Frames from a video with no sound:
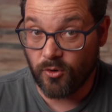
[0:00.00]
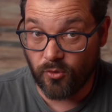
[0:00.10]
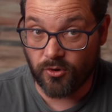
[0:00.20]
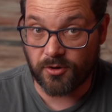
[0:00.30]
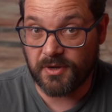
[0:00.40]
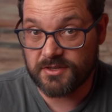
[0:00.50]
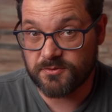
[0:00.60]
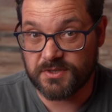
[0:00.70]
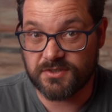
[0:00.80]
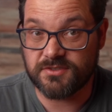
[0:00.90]
or by
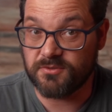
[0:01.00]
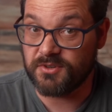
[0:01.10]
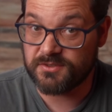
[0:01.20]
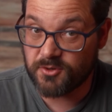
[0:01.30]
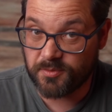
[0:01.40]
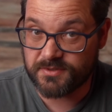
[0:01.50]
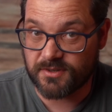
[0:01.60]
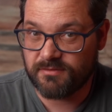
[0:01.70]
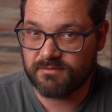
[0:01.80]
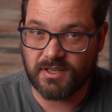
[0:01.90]
switching to an interpreter
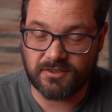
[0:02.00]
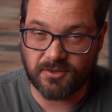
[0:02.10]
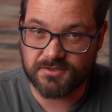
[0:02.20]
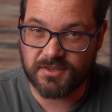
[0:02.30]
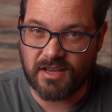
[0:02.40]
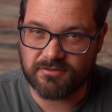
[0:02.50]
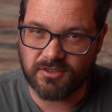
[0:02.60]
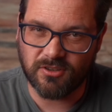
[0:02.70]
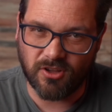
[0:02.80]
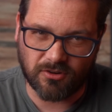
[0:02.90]
that doesn't have to
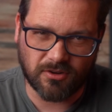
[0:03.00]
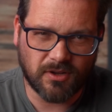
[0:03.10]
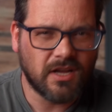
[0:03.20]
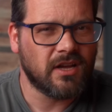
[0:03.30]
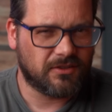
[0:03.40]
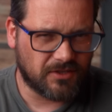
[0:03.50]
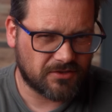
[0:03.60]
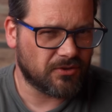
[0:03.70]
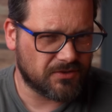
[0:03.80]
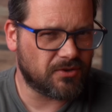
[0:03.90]
lock. This
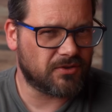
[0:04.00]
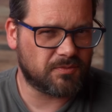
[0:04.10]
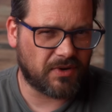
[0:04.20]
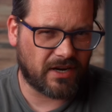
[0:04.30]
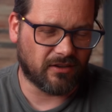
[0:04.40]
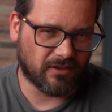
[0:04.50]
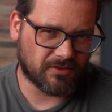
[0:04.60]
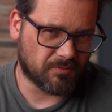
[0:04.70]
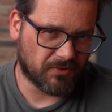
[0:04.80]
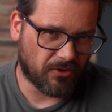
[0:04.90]
concerns
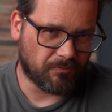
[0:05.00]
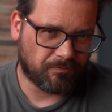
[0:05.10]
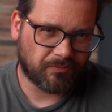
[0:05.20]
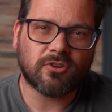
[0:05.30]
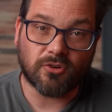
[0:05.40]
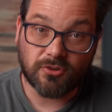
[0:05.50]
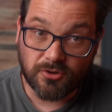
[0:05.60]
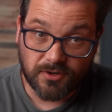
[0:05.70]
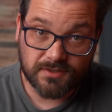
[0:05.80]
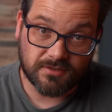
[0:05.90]
parallelism though.
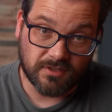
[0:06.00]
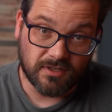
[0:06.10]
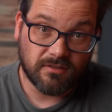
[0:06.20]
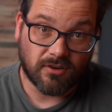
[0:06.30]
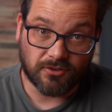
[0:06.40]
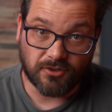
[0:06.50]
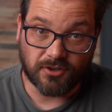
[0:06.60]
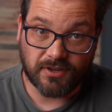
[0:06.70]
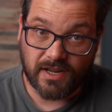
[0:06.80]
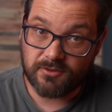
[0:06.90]
Concurrency, on the
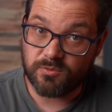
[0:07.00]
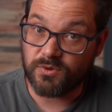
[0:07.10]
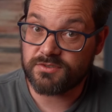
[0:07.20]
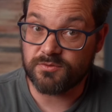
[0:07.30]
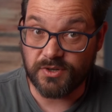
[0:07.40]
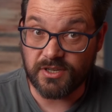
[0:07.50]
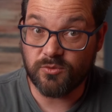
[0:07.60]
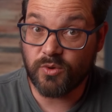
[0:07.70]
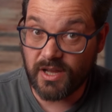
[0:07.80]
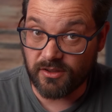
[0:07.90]
other hand, works really
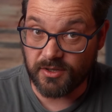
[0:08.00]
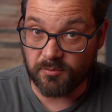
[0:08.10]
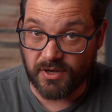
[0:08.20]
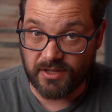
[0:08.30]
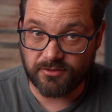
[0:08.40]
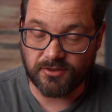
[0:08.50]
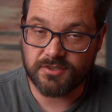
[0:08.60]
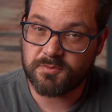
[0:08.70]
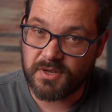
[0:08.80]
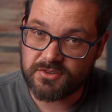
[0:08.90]
well in Python,
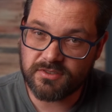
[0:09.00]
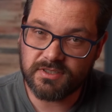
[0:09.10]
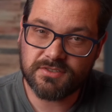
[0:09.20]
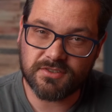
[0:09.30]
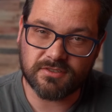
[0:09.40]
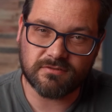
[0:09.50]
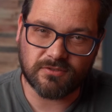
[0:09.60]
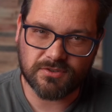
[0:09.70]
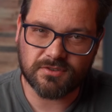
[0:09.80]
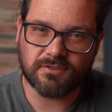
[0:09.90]
especially since
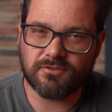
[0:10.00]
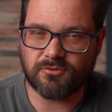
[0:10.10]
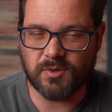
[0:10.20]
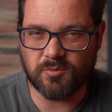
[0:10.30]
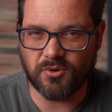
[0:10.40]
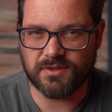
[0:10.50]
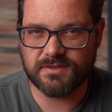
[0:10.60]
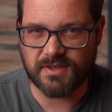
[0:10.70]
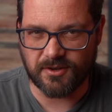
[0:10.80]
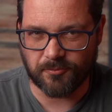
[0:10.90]
version
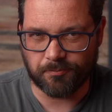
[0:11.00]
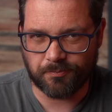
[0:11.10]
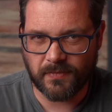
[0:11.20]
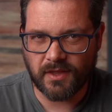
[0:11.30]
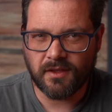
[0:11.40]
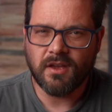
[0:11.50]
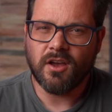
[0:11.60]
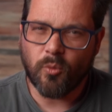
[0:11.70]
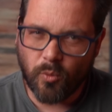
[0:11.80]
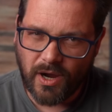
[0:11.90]
3.10.
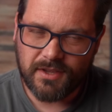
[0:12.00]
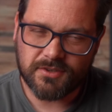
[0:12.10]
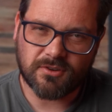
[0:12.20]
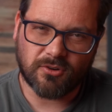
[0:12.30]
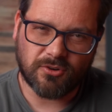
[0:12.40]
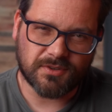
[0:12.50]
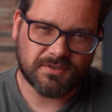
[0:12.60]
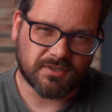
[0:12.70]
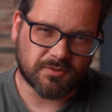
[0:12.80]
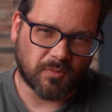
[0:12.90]
Why is
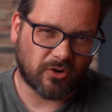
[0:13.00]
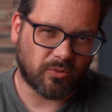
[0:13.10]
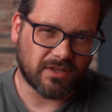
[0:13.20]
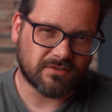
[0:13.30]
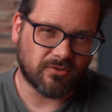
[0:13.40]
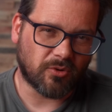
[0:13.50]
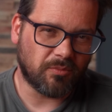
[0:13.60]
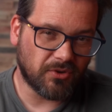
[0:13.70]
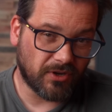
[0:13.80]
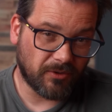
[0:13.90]
concurrency a smart way to do
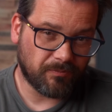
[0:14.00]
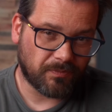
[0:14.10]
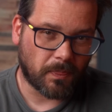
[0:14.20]
computing?